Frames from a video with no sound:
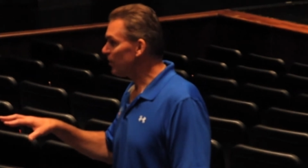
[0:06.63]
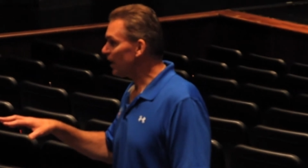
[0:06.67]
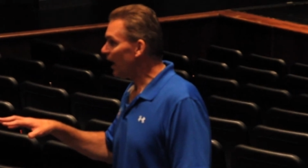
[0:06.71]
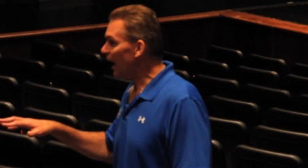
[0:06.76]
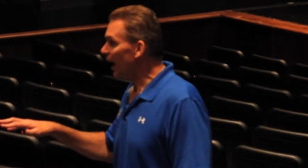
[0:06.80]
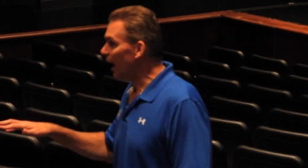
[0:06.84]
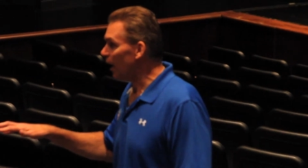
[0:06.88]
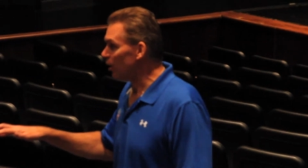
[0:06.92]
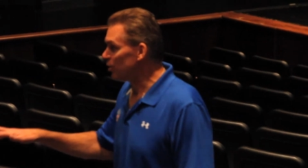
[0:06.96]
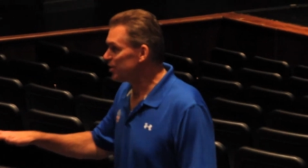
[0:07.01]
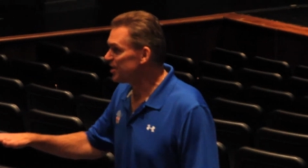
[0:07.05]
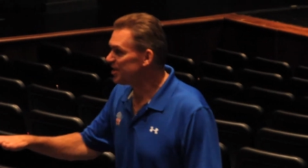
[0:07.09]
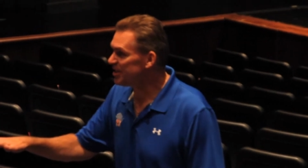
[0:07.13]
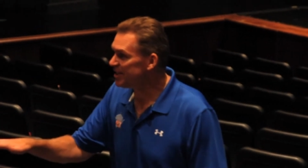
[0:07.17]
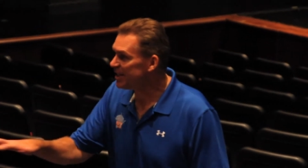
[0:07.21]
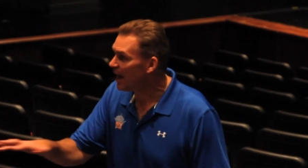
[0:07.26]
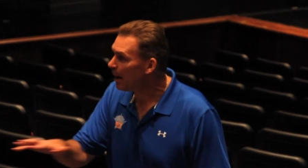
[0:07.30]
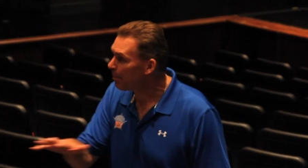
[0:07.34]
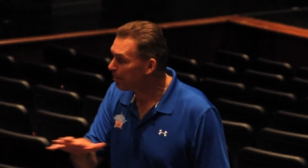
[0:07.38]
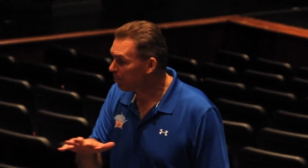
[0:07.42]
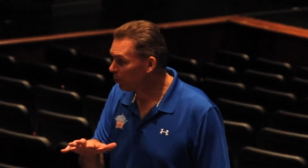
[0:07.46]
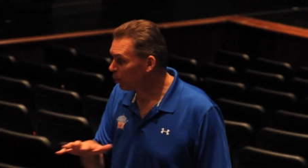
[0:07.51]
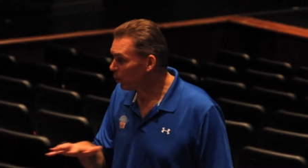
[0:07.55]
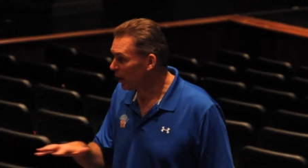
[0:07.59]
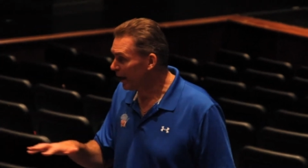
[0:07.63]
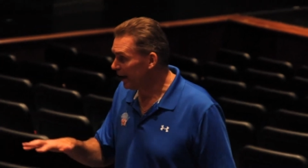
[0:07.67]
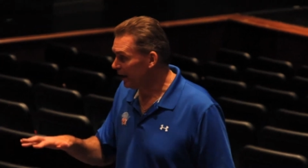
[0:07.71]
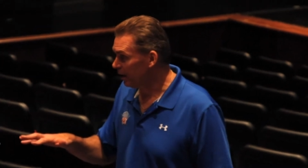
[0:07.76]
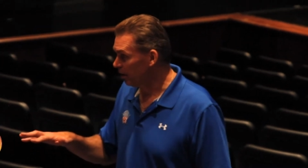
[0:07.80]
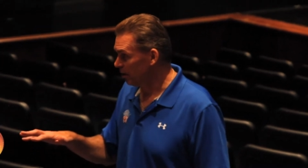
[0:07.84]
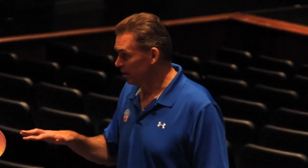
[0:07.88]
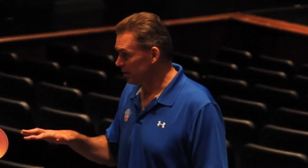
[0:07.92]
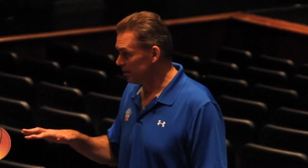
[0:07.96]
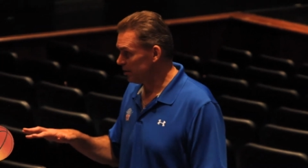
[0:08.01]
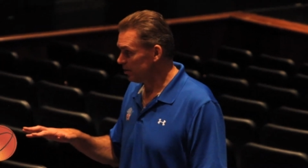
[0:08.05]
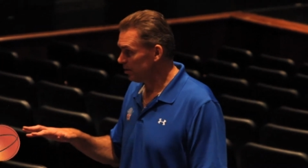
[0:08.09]
are
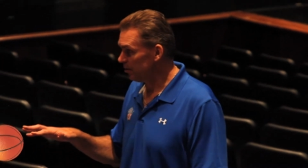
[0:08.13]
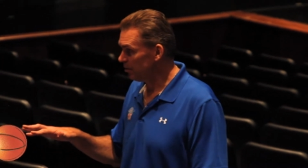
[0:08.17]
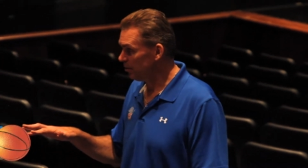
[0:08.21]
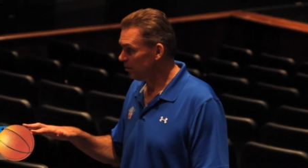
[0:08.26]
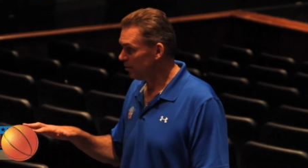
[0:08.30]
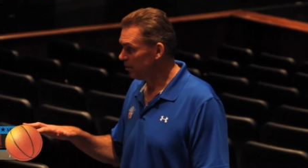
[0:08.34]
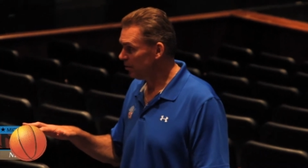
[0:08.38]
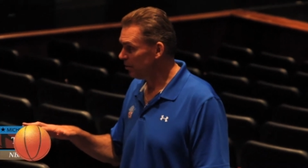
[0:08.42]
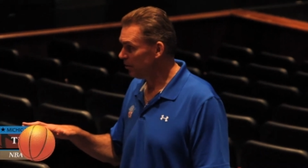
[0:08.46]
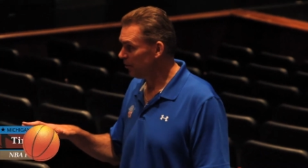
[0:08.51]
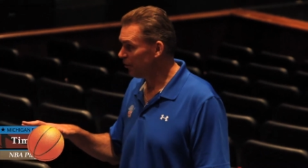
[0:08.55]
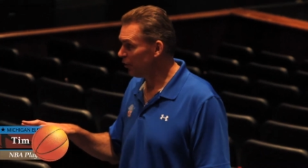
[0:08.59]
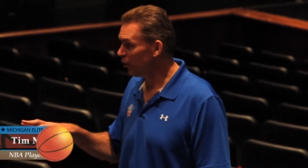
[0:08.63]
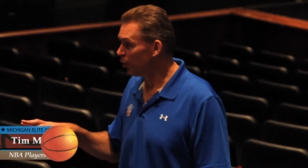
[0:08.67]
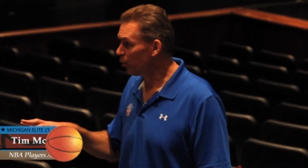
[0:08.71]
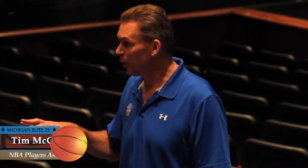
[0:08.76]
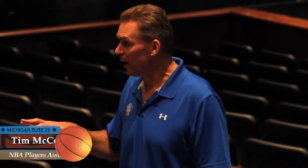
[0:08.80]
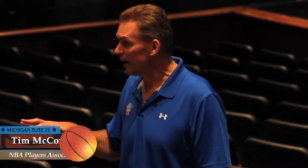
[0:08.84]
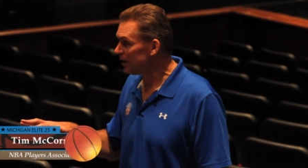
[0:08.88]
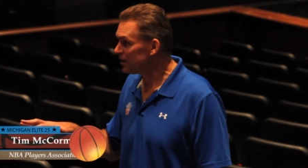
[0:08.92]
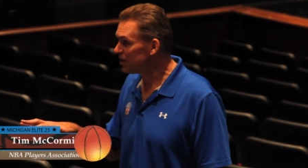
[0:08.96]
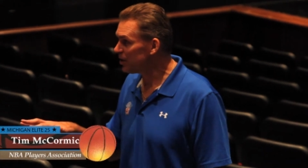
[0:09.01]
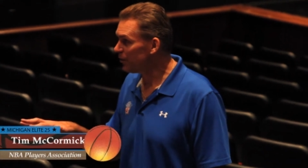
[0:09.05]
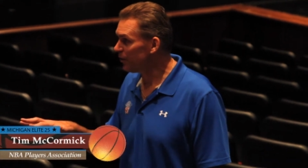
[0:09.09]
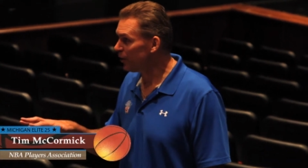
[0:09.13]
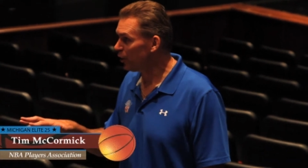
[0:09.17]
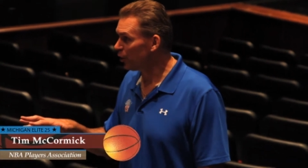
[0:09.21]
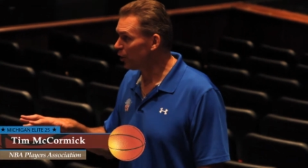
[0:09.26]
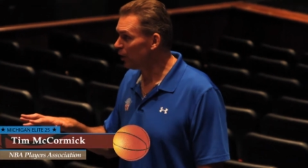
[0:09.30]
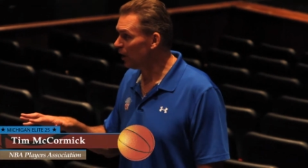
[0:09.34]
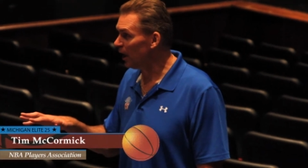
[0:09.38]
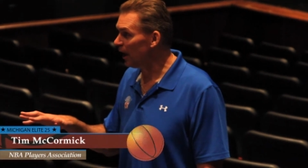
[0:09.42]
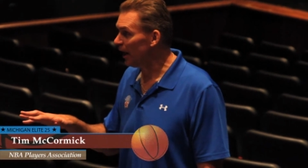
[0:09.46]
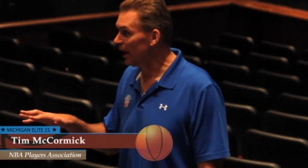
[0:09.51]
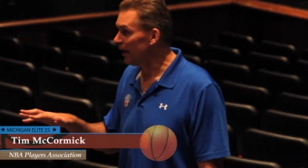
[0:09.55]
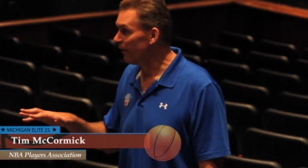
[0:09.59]
separators for the rest of your
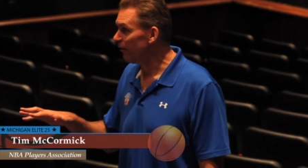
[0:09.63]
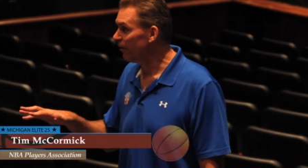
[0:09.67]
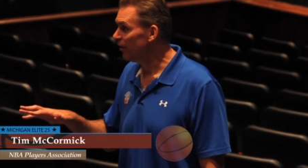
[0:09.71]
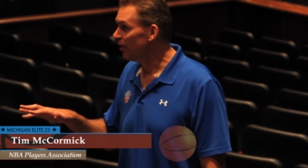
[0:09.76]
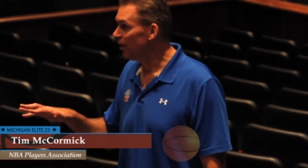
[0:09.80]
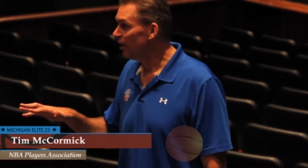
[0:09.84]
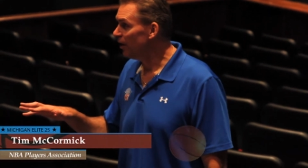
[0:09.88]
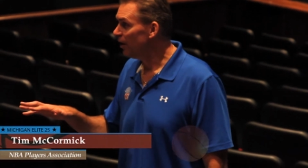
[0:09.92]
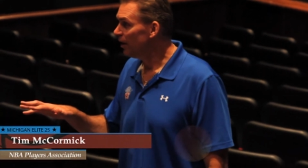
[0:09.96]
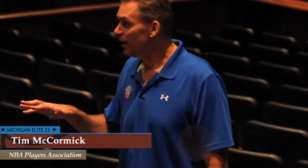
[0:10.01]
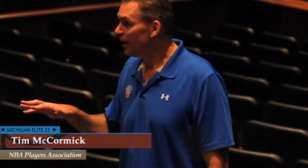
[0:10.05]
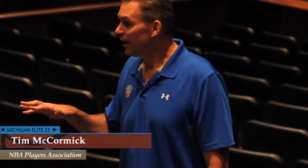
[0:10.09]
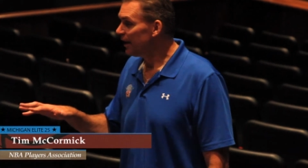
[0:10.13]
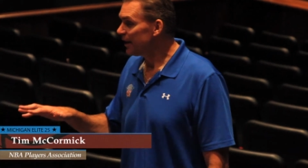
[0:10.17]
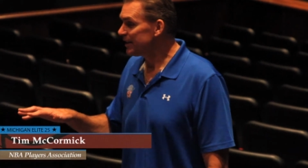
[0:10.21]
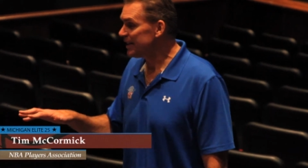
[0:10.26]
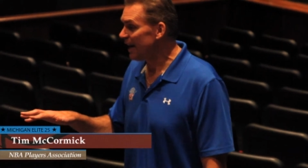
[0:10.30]
life.